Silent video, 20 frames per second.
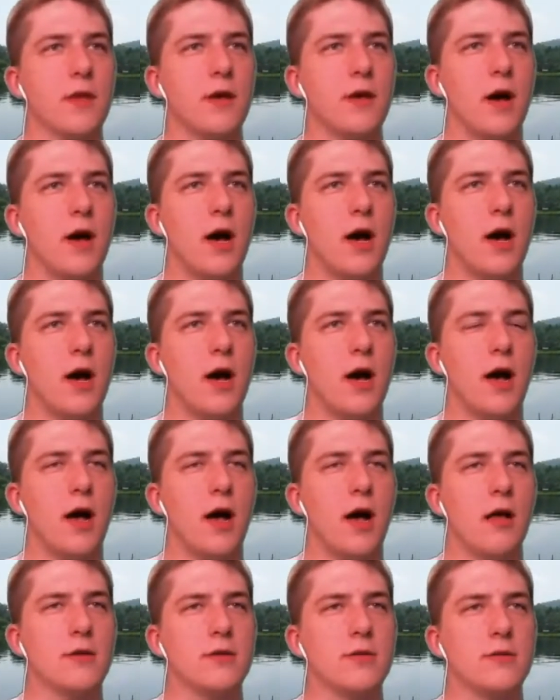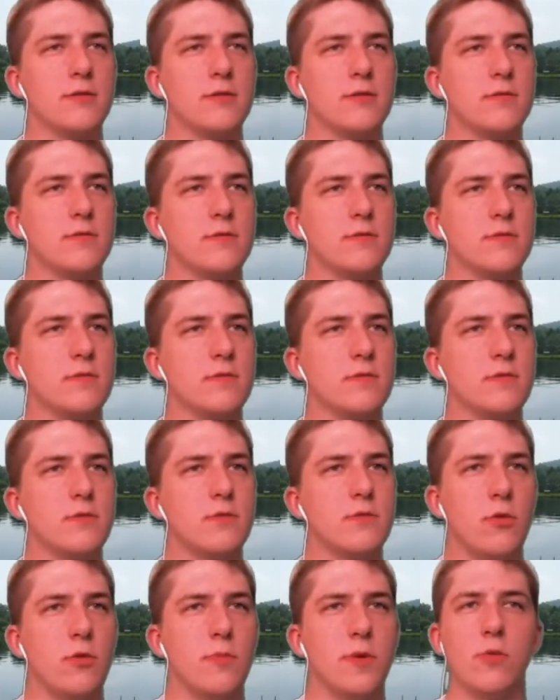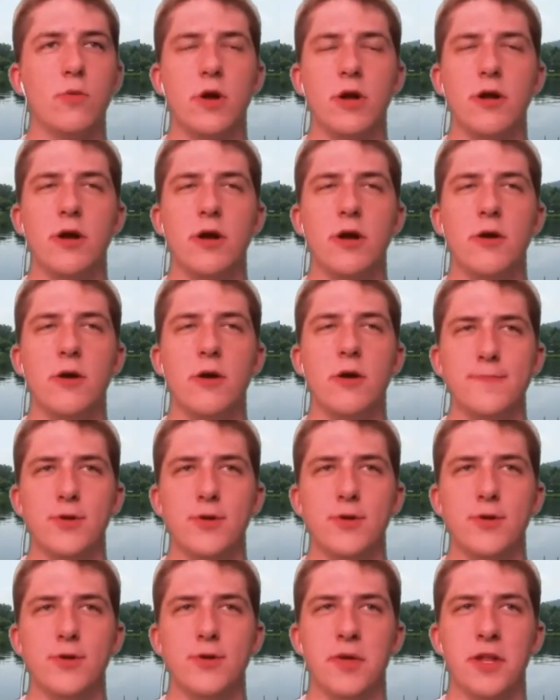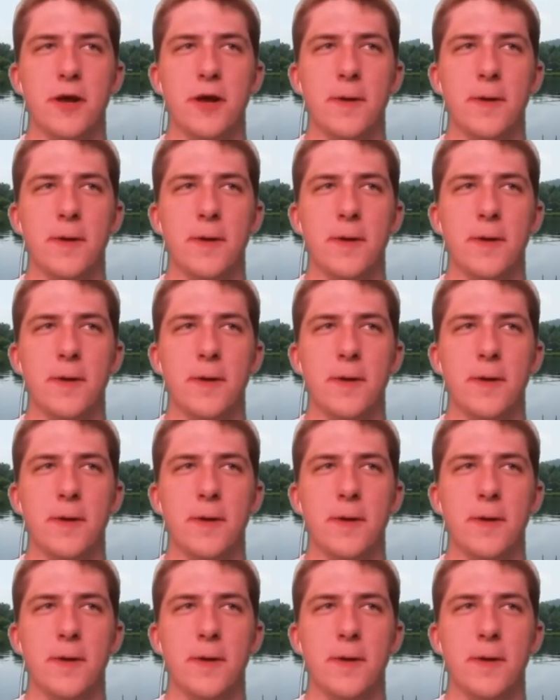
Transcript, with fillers: Cool. Uh, Colby, you want to go, or you want me to go?